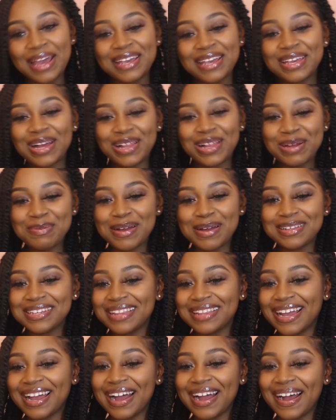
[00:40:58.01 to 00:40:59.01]
Y'all are probably
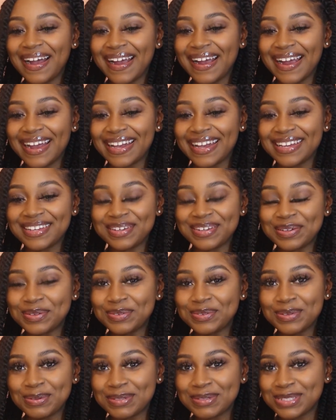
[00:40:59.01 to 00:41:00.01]
like, all right,
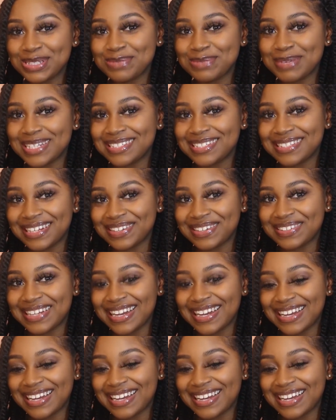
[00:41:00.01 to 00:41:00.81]
you doing too much now,